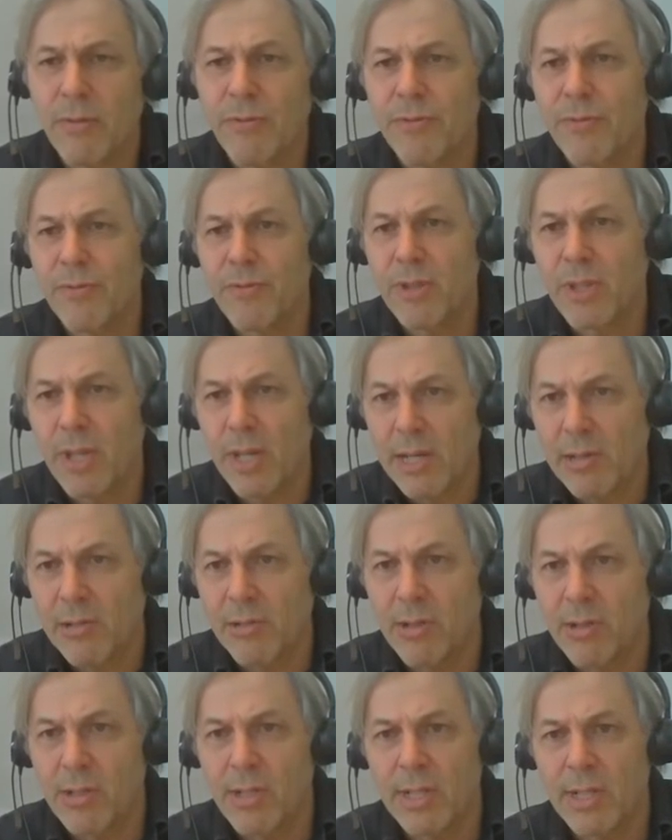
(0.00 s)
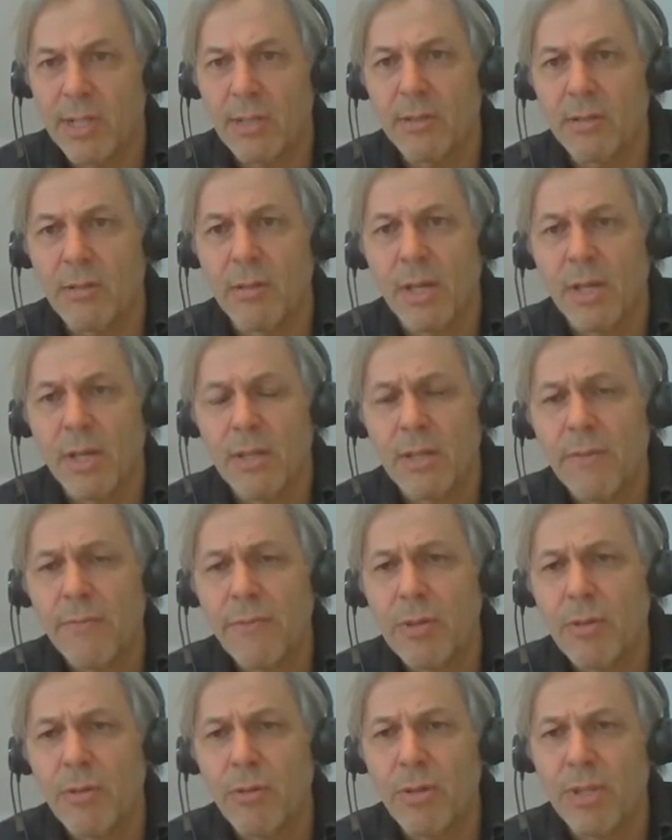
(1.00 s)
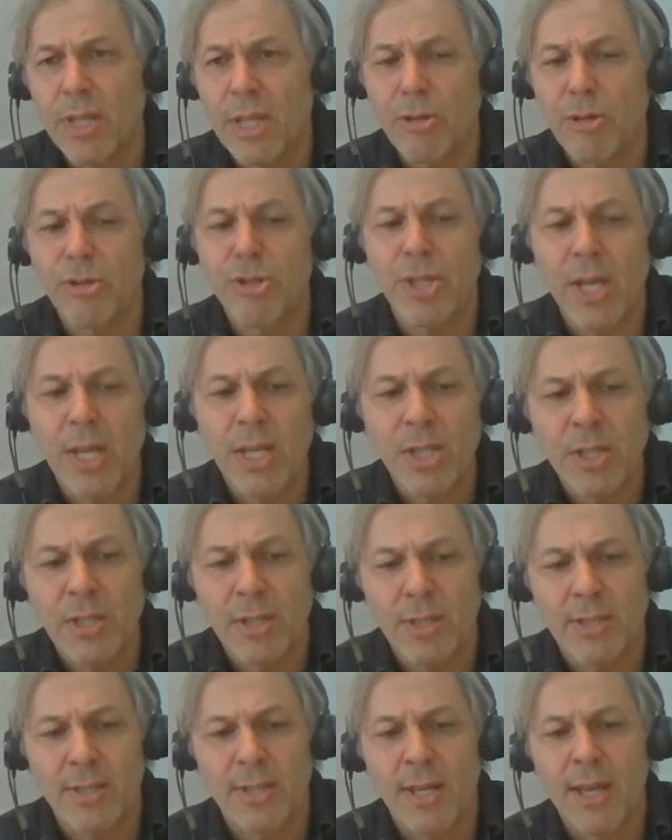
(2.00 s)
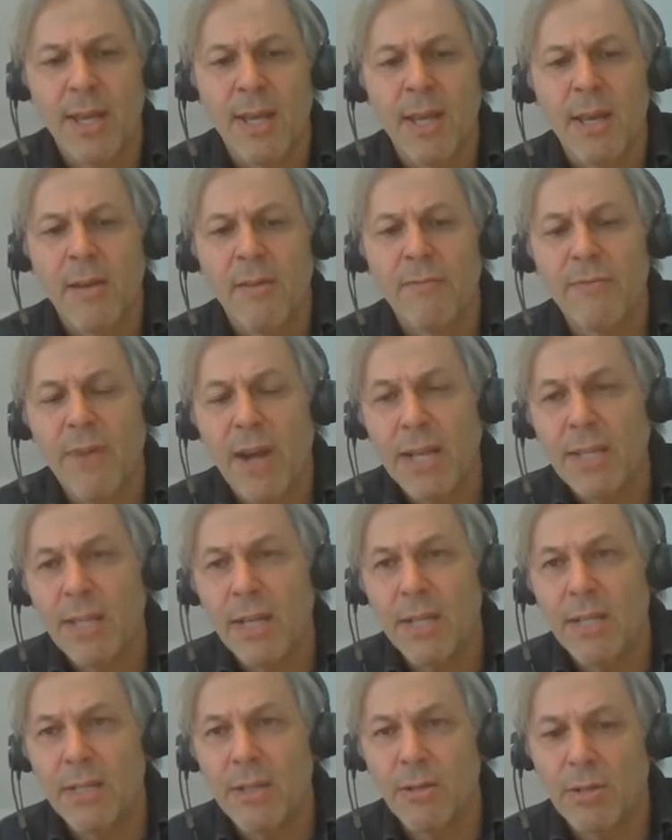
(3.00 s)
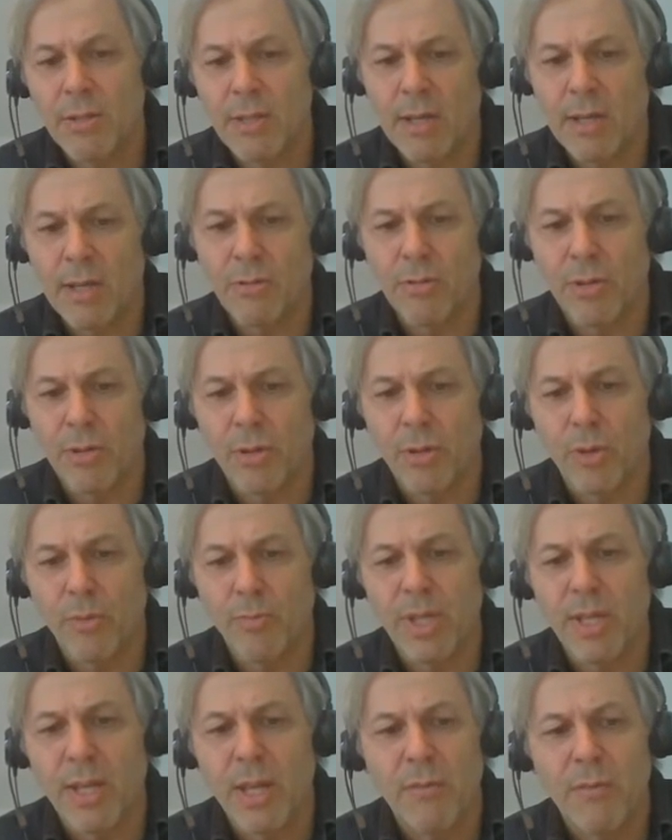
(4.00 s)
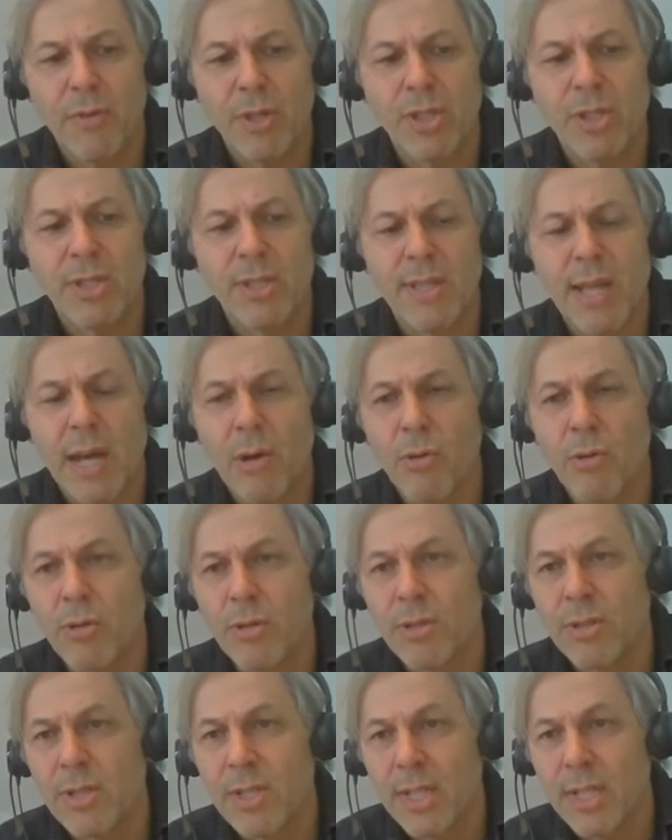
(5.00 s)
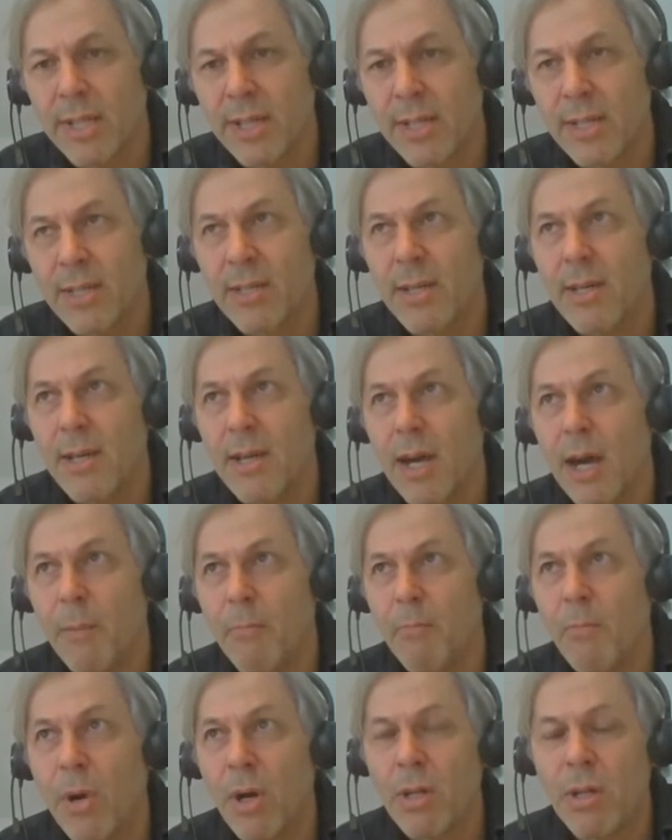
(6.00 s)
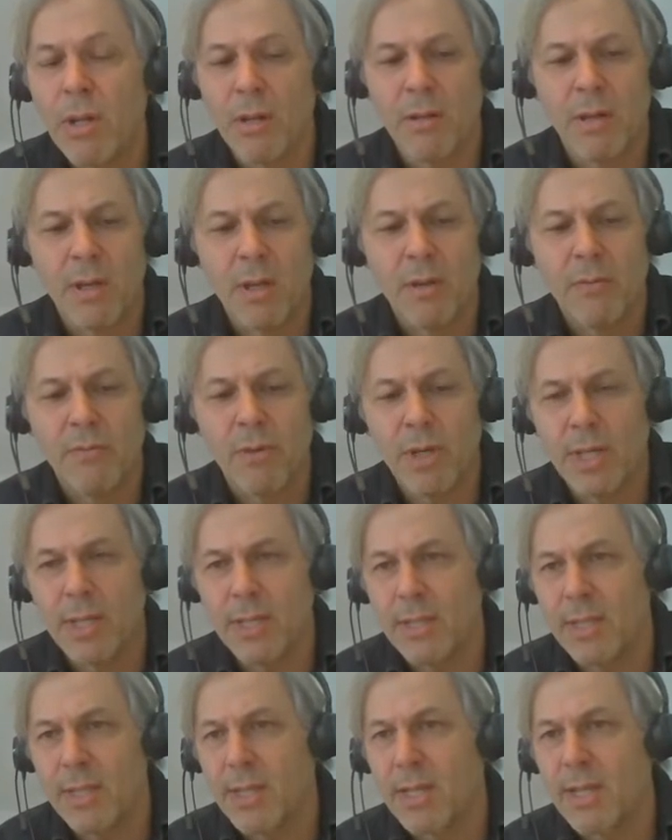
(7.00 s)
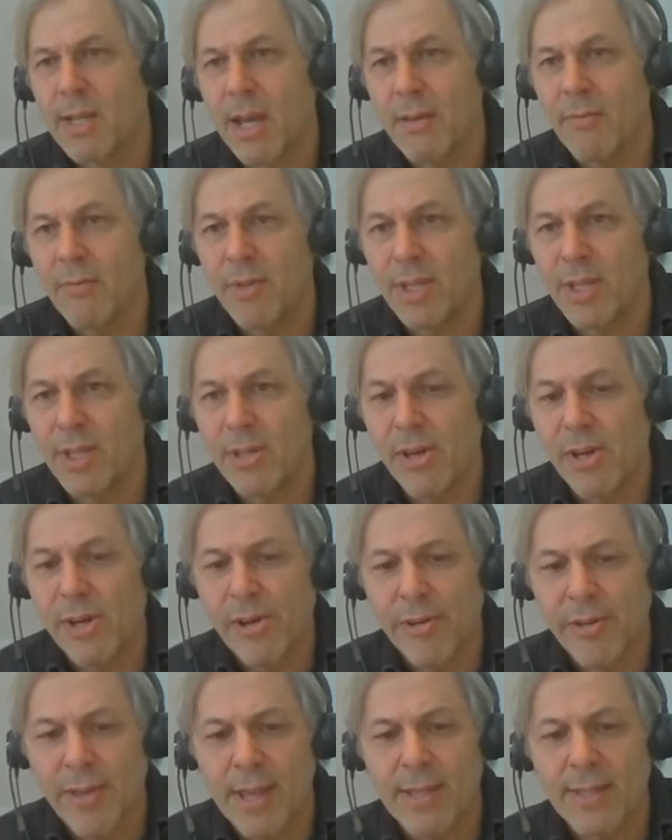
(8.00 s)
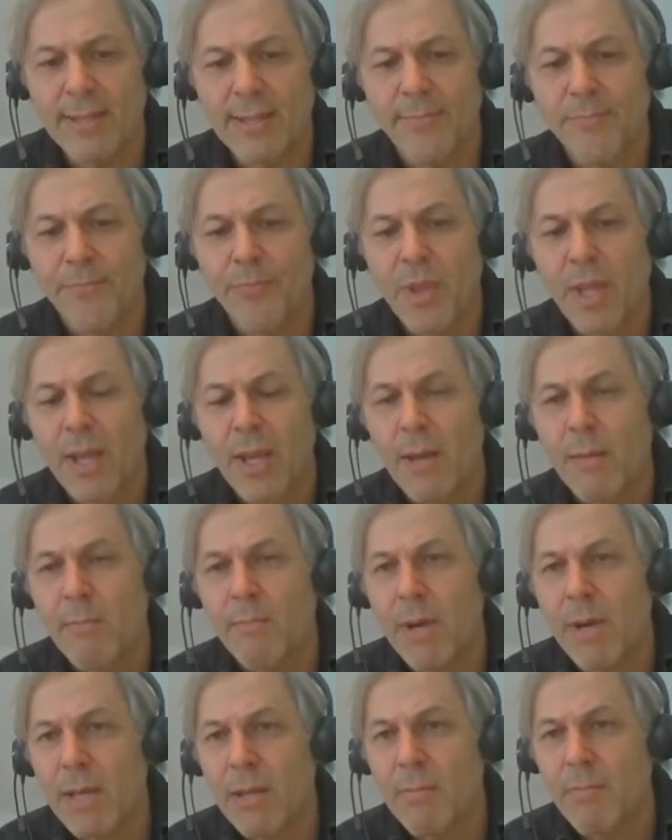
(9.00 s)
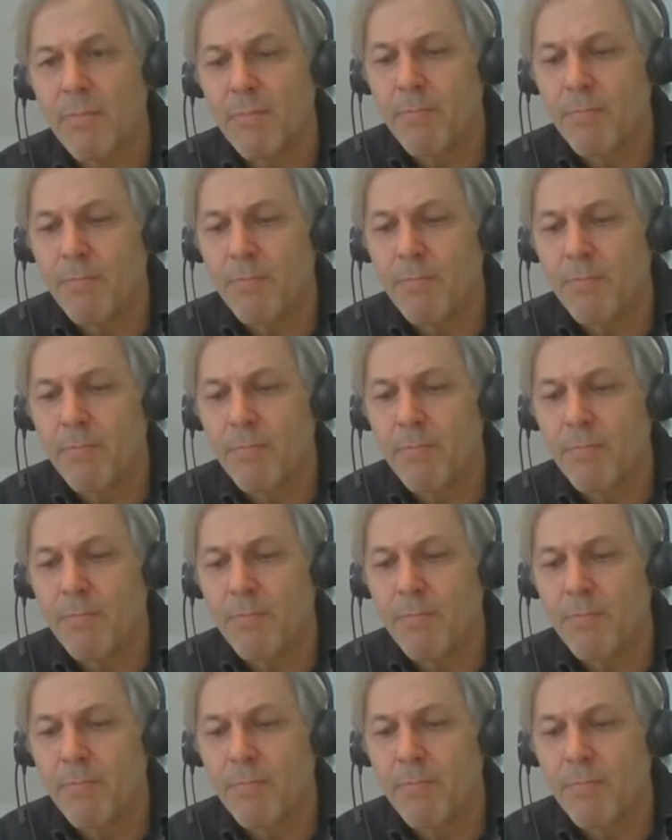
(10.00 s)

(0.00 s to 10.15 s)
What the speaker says: of terror and difficult negotiations, finally got autonomy, which is now considered a model for ethnic conflict areas. My